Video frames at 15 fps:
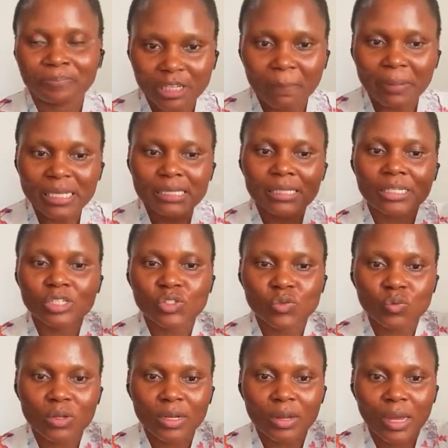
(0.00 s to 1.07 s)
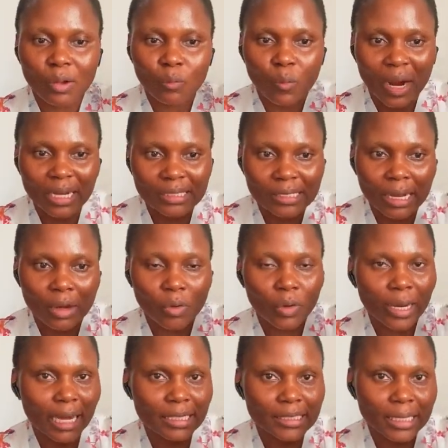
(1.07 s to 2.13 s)
the person is whiter or
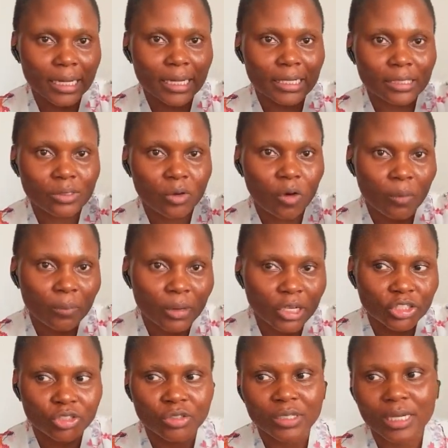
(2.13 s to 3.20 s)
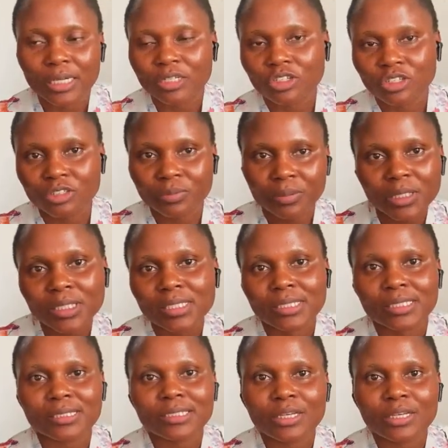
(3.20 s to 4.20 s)
lighter in complexion than the other person.